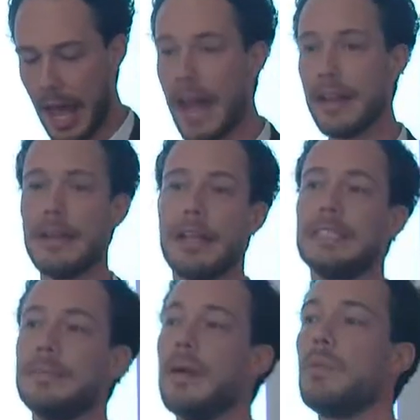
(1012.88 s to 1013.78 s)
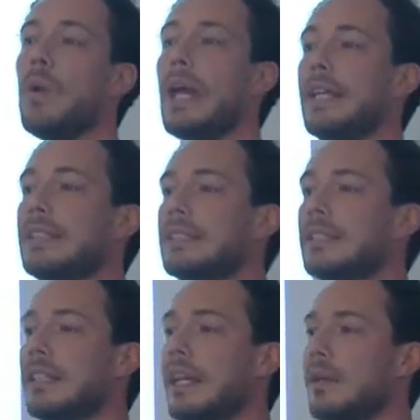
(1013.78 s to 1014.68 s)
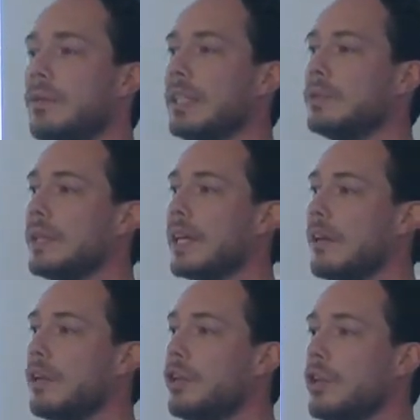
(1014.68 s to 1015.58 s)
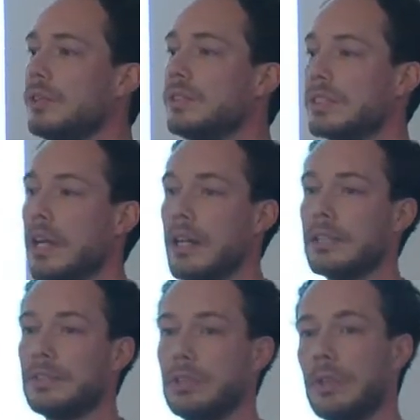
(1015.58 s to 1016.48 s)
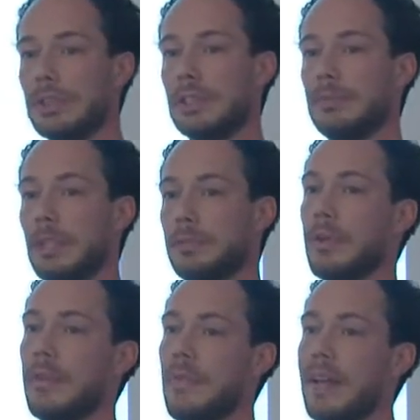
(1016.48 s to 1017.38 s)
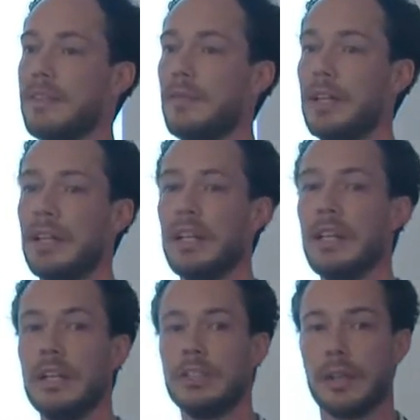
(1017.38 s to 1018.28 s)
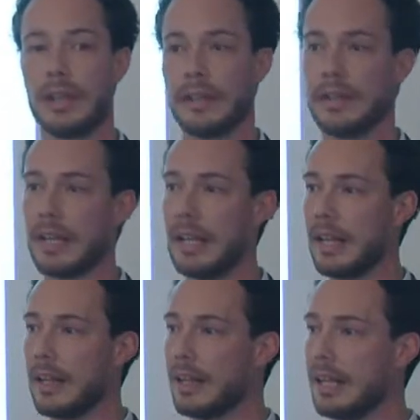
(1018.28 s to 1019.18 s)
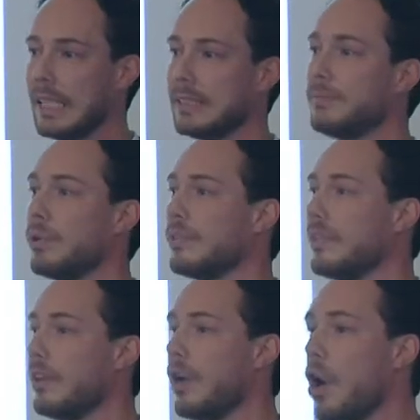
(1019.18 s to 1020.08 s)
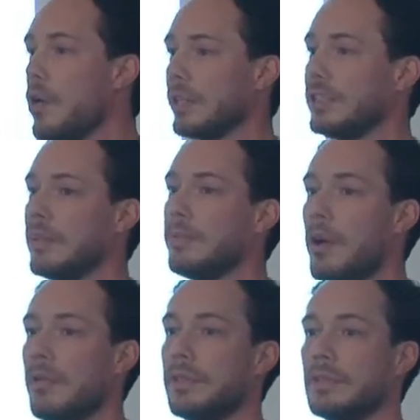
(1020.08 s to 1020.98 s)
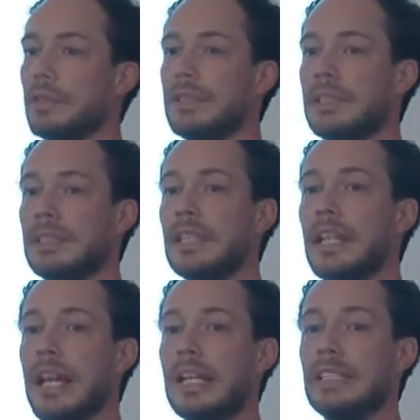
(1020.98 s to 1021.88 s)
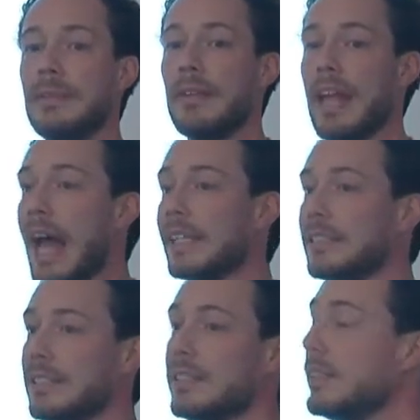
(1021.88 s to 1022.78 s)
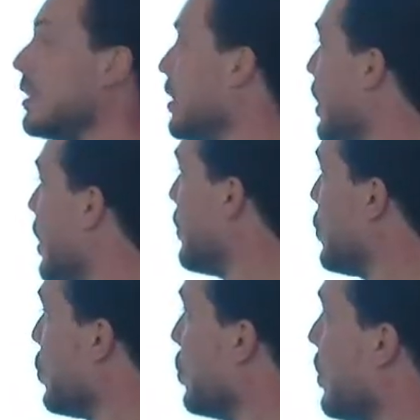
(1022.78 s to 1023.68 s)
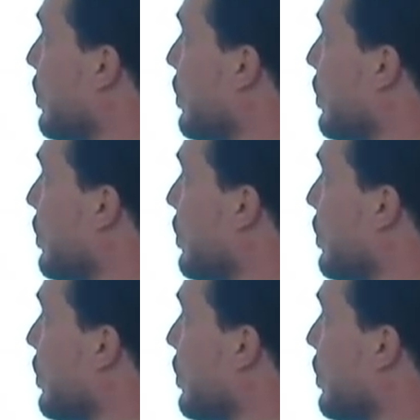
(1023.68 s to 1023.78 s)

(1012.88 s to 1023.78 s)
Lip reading: And it's about ways in which we can use scarce resources much more effectively, so that, less important than the ownership of resources, it's about access to